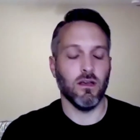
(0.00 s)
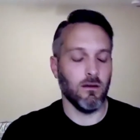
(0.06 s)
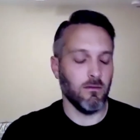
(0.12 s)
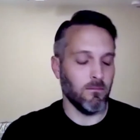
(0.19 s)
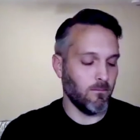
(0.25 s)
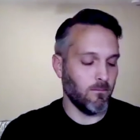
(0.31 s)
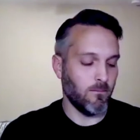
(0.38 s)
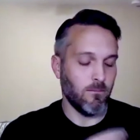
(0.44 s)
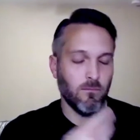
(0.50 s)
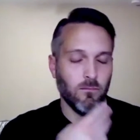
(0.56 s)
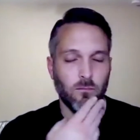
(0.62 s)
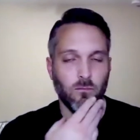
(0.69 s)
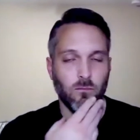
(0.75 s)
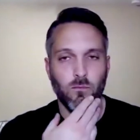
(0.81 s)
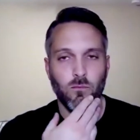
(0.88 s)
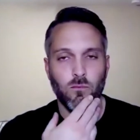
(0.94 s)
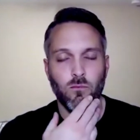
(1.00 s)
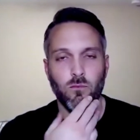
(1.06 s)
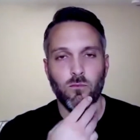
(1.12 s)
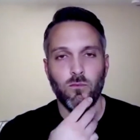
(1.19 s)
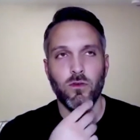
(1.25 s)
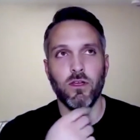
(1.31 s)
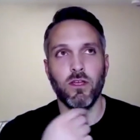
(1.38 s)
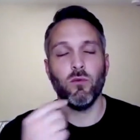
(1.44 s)
Um,
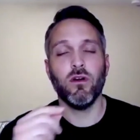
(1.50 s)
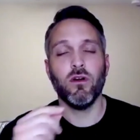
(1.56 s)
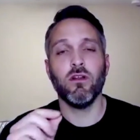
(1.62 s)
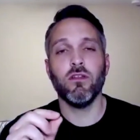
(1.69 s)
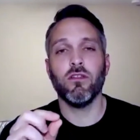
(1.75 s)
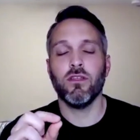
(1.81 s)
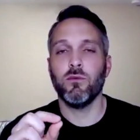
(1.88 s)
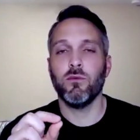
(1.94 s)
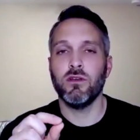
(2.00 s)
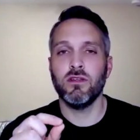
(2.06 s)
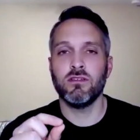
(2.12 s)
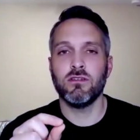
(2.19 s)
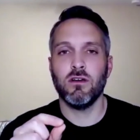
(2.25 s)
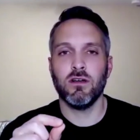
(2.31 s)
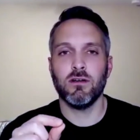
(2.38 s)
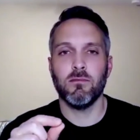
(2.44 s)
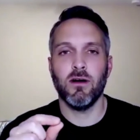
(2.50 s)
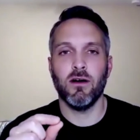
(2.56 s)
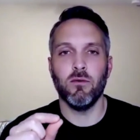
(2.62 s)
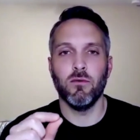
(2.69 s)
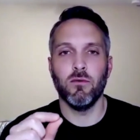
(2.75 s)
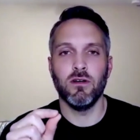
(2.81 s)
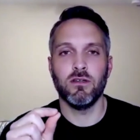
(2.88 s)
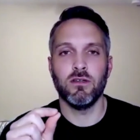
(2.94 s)
and one other thing we did talk about
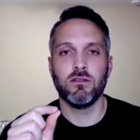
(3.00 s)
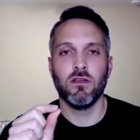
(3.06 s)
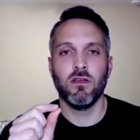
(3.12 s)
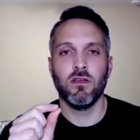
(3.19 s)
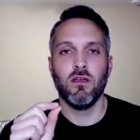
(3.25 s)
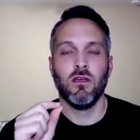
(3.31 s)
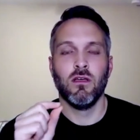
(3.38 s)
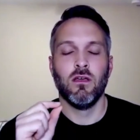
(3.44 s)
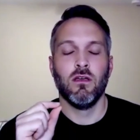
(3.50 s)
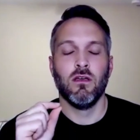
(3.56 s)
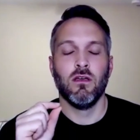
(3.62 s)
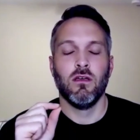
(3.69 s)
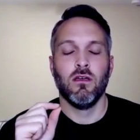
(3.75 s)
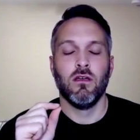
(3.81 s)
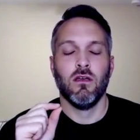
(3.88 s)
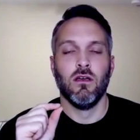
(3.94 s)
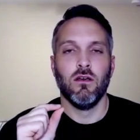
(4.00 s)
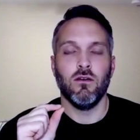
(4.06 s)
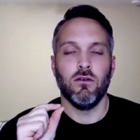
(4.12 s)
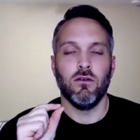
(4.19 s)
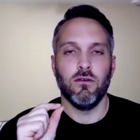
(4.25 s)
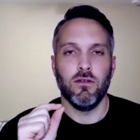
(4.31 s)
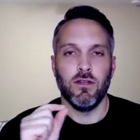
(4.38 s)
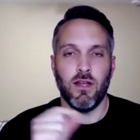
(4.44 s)
was
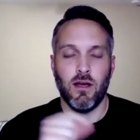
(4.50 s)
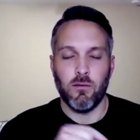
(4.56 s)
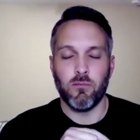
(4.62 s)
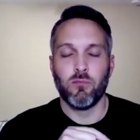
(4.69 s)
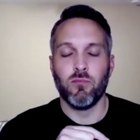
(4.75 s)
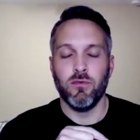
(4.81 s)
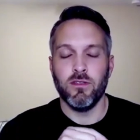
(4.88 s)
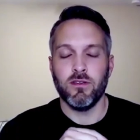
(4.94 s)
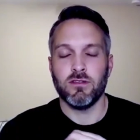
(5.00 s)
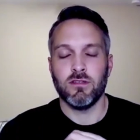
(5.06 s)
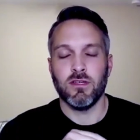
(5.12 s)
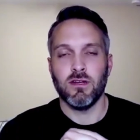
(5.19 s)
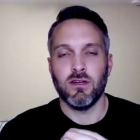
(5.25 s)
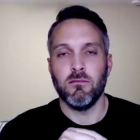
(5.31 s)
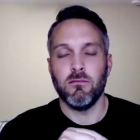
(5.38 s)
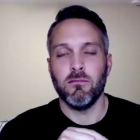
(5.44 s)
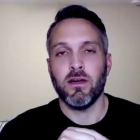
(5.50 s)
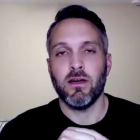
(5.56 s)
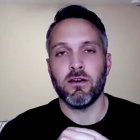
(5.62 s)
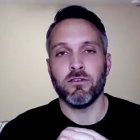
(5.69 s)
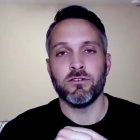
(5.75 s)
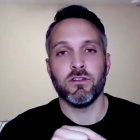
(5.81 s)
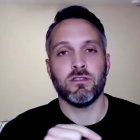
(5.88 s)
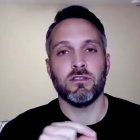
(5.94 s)
not this is going to matter
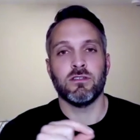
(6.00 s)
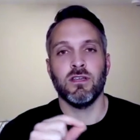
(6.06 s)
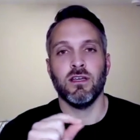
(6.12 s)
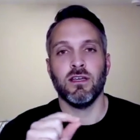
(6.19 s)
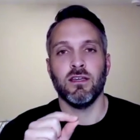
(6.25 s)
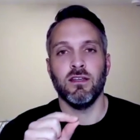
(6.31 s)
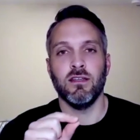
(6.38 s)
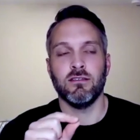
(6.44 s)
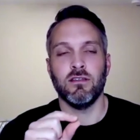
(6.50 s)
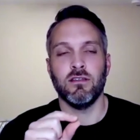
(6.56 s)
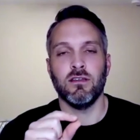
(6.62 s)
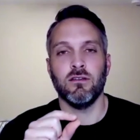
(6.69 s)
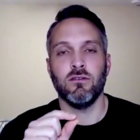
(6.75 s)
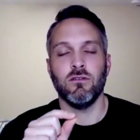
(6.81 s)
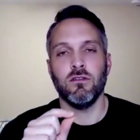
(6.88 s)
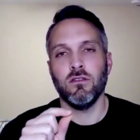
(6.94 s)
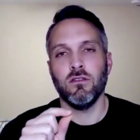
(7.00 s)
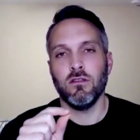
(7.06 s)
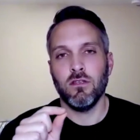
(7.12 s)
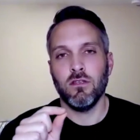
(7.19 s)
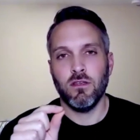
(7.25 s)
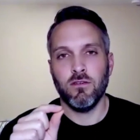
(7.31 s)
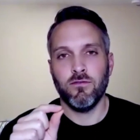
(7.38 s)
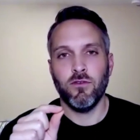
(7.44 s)
in just a second is that
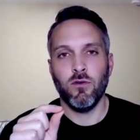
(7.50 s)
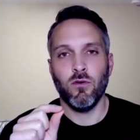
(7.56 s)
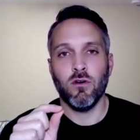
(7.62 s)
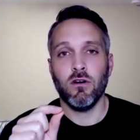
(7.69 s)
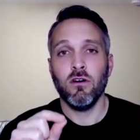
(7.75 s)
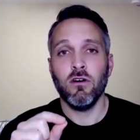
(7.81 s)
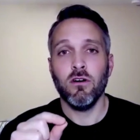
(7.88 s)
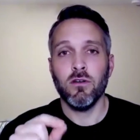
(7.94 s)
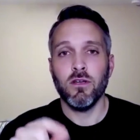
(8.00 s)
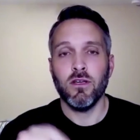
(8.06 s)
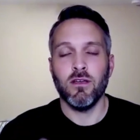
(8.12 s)
if you are